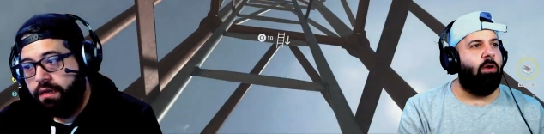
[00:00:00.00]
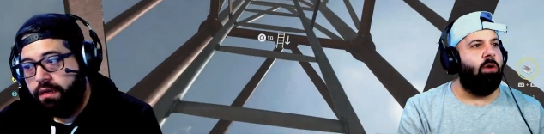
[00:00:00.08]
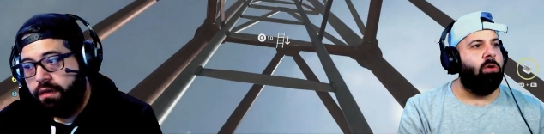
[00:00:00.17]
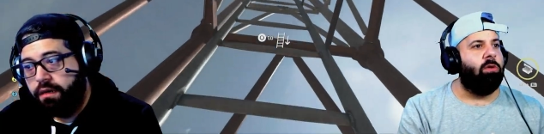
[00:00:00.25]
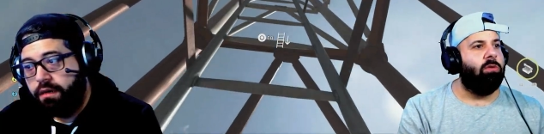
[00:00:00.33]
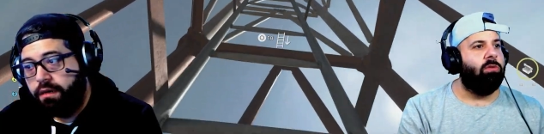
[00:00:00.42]

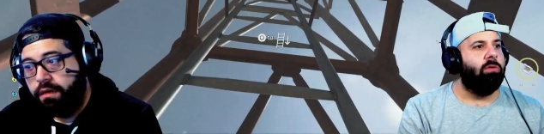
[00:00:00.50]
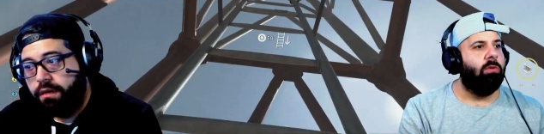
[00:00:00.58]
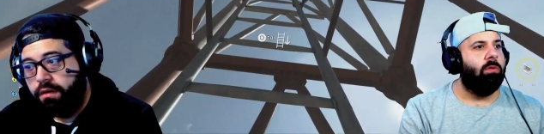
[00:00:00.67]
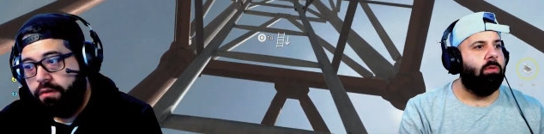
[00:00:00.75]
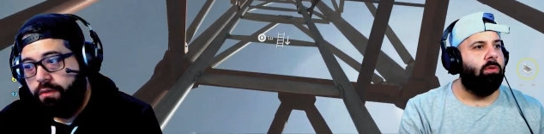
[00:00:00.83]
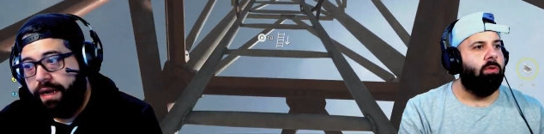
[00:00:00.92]
Speaker 1: Oh.
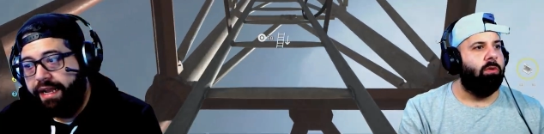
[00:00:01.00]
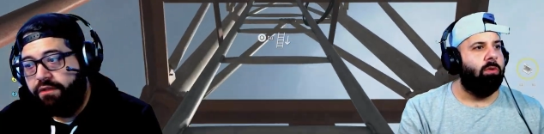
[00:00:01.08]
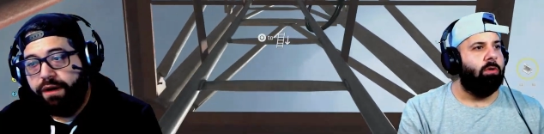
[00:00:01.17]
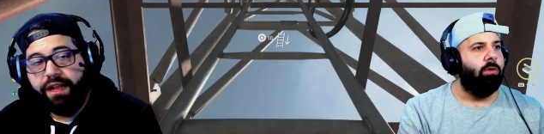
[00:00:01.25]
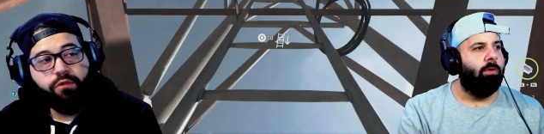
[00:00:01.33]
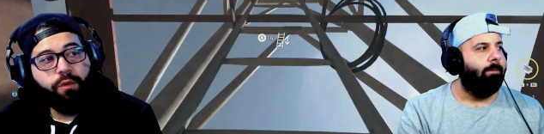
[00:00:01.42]
Wait,
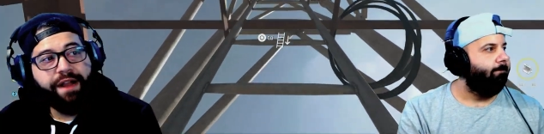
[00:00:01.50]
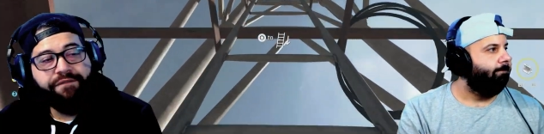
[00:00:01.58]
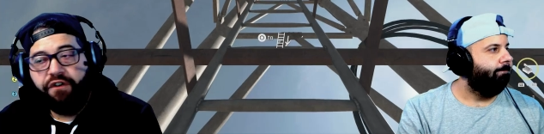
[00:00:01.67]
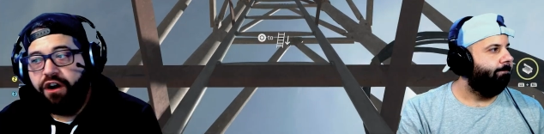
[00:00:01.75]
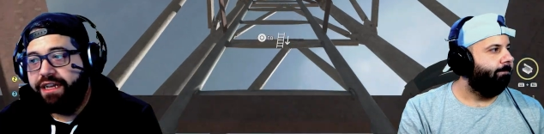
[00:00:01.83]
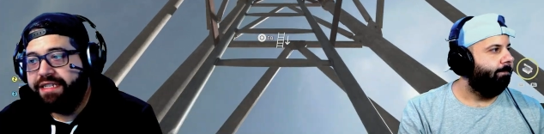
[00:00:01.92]
wait, wait
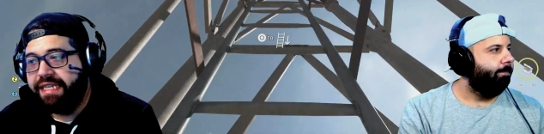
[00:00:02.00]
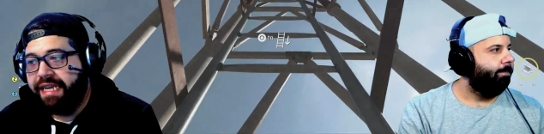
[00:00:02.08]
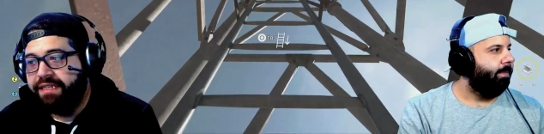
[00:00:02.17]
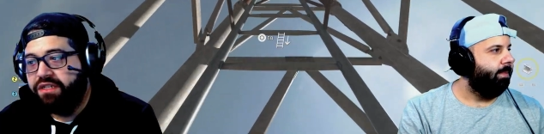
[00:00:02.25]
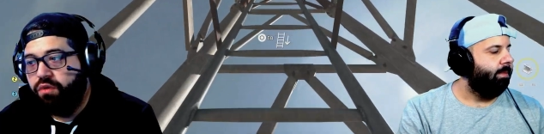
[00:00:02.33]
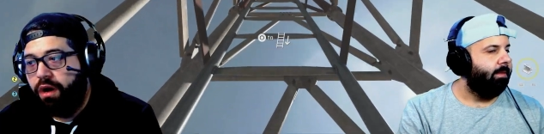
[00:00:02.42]
for us,
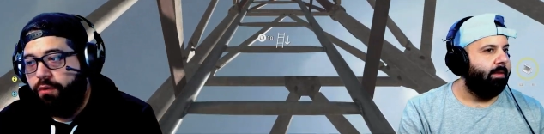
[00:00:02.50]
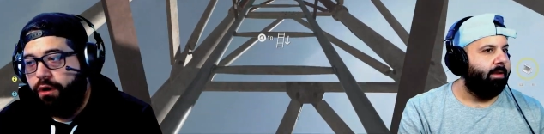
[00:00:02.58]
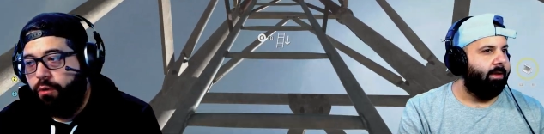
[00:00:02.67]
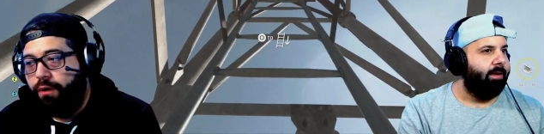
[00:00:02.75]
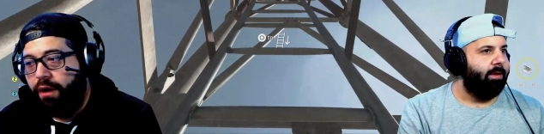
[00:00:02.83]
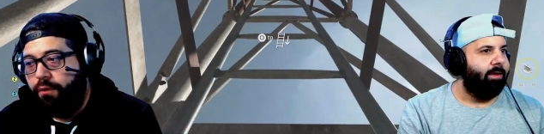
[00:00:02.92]
cause we,
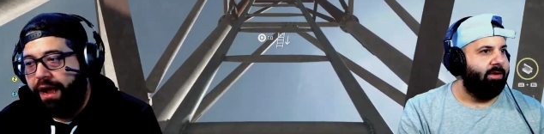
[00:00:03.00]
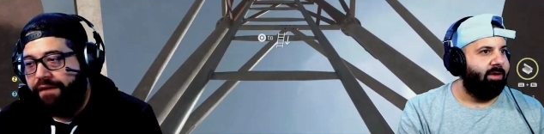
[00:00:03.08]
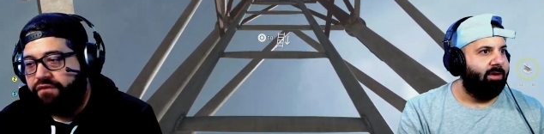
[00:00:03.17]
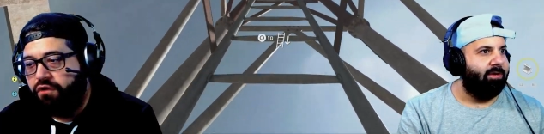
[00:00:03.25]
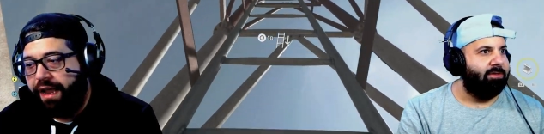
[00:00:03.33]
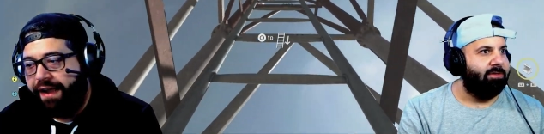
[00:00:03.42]
we, we,
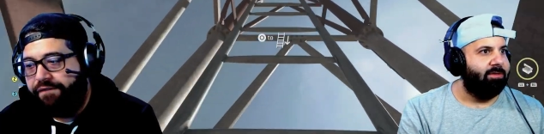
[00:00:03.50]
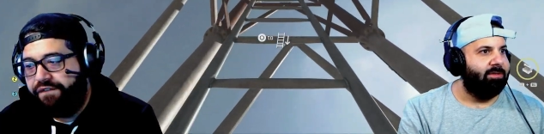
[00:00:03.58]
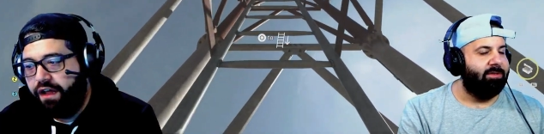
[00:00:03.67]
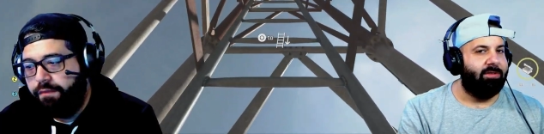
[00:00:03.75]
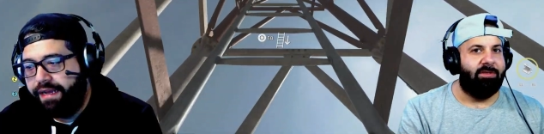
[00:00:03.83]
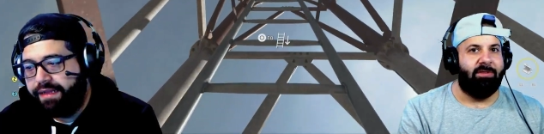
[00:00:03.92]
have to like
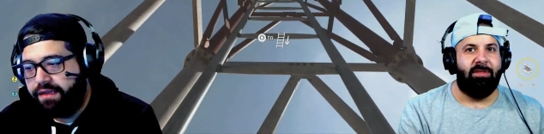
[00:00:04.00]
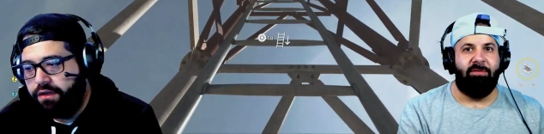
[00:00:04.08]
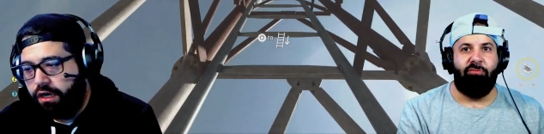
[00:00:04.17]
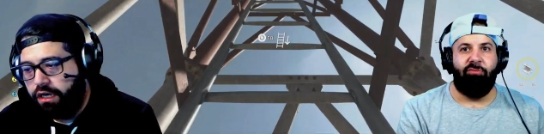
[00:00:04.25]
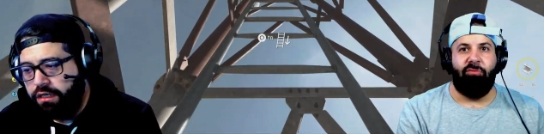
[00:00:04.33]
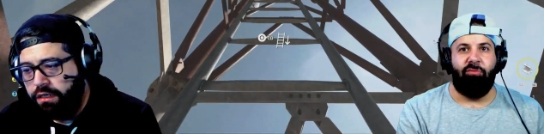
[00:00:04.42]
film it, you
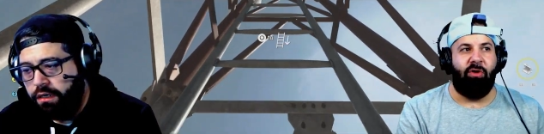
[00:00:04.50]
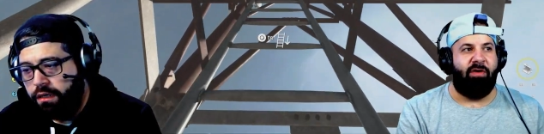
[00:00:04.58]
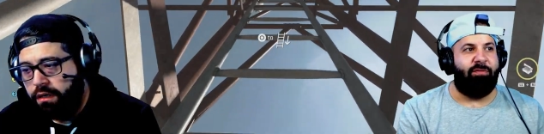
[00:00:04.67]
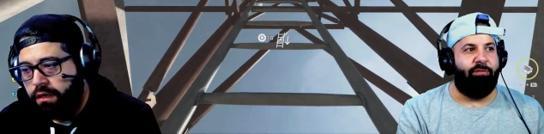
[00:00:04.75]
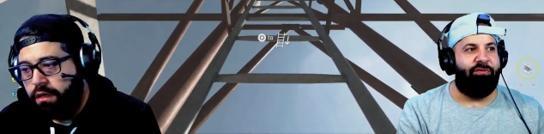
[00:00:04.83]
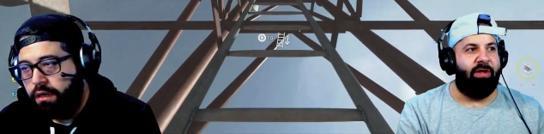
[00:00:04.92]
know. We
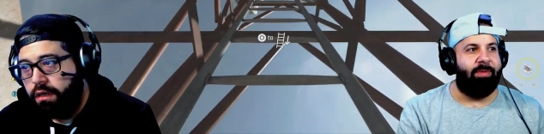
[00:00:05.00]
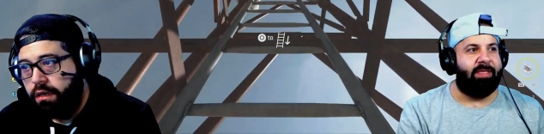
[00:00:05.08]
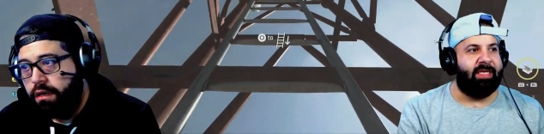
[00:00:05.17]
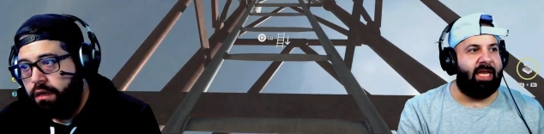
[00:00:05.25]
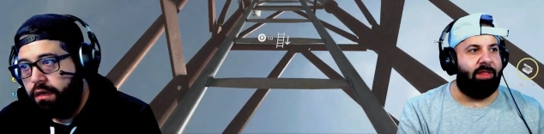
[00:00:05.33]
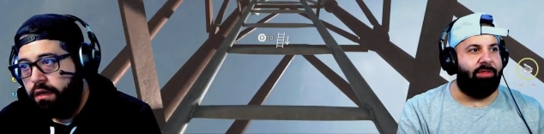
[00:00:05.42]
Speaker 2: have to film it
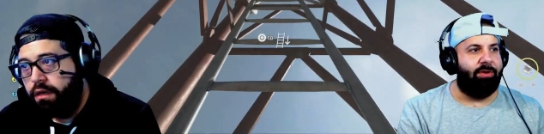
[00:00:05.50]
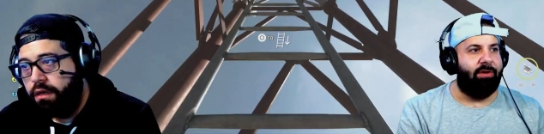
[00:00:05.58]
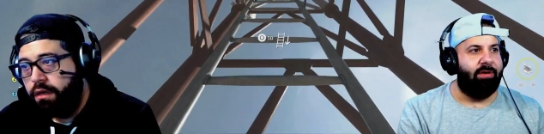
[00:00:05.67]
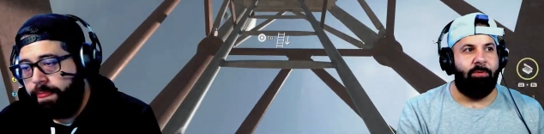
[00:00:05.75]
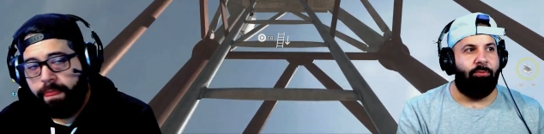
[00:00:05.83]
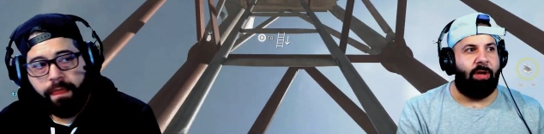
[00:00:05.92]
together.
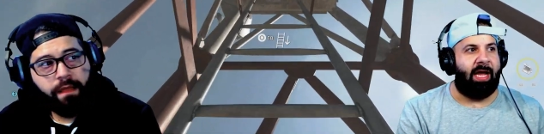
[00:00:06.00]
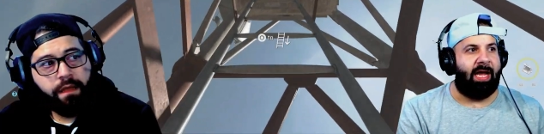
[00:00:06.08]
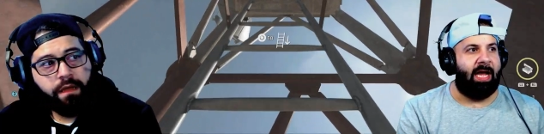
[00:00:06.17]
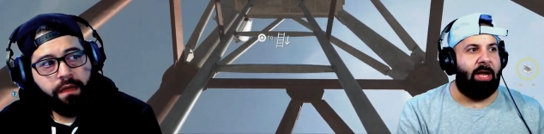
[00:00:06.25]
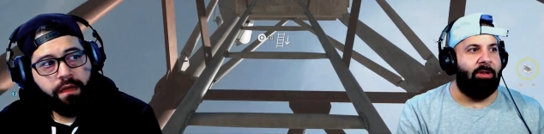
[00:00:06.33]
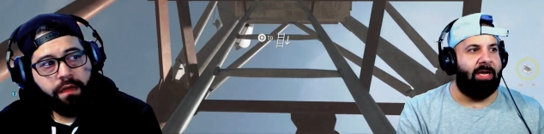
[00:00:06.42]

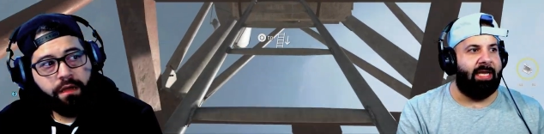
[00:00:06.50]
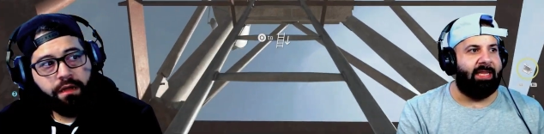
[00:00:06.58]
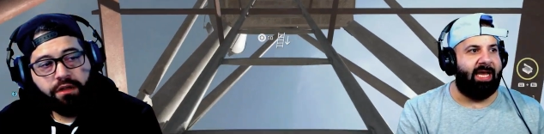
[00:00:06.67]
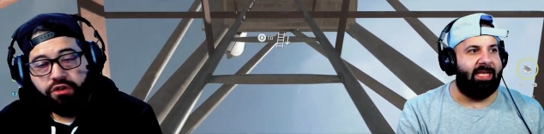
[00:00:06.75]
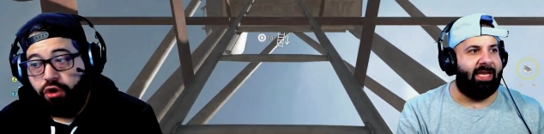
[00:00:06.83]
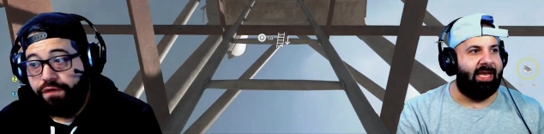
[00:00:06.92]
Wow, look at
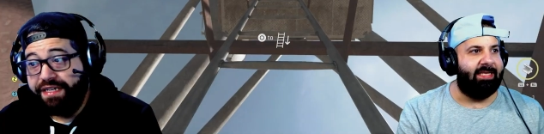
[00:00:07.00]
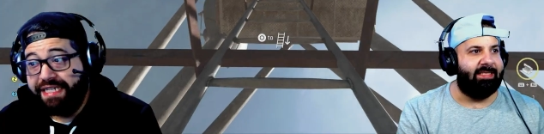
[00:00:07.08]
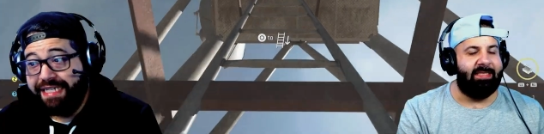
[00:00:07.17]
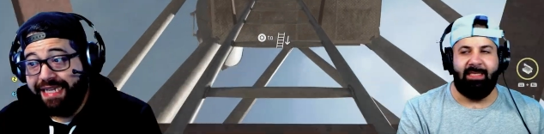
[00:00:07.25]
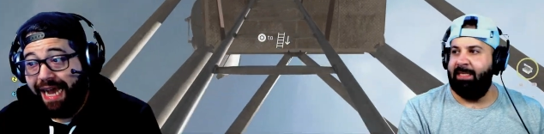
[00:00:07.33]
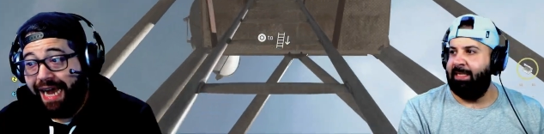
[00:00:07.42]
that, Yo, guys. This
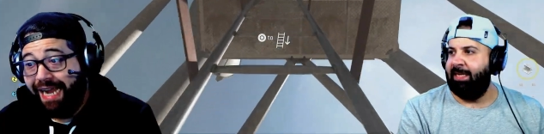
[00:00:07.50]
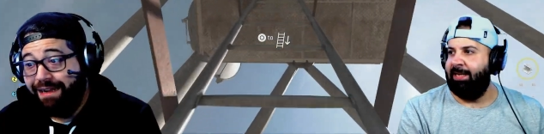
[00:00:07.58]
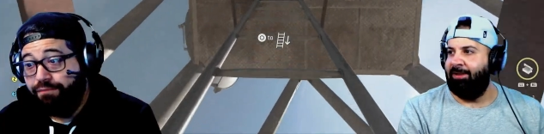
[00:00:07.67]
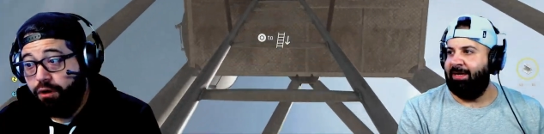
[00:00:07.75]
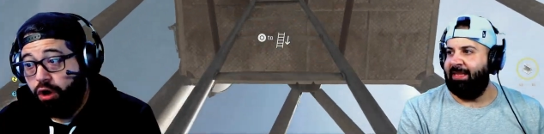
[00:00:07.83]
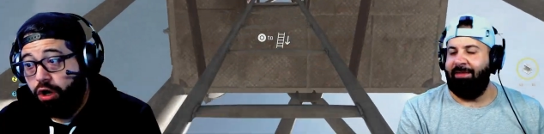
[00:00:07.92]
is high.
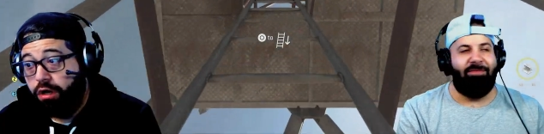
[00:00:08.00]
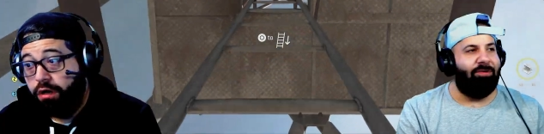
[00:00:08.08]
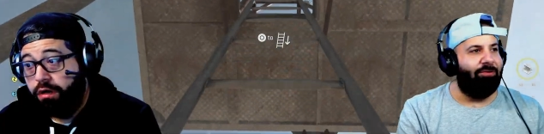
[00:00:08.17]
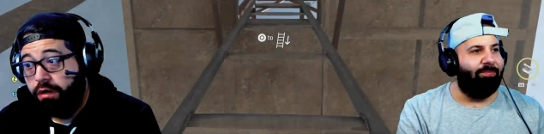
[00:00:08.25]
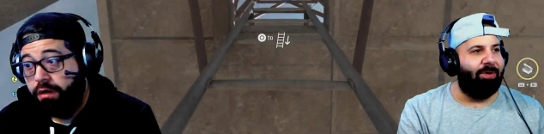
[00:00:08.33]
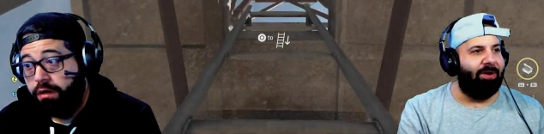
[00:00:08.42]
Look bro. at the
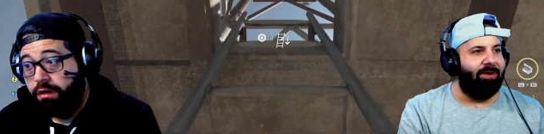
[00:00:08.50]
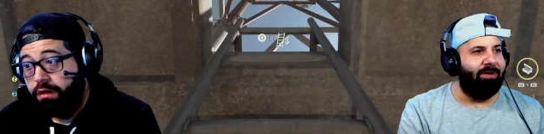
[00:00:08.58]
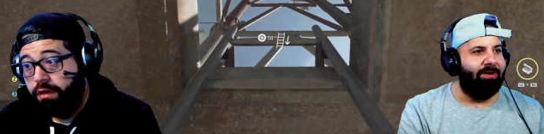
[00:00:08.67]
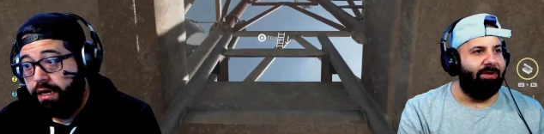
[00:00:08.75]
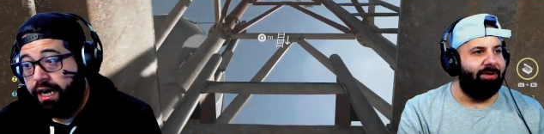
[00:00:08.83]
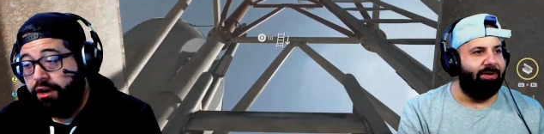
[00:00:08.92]
view, bro.
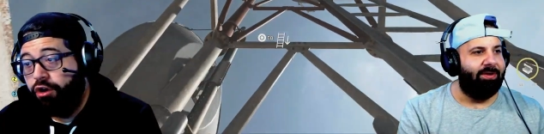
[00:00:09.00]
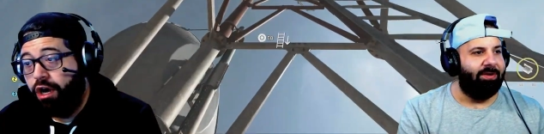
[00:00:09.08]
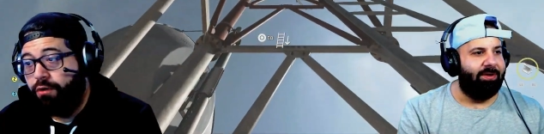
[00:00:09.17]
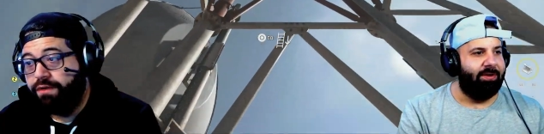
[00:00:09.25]
Speaker 1: I don't know. I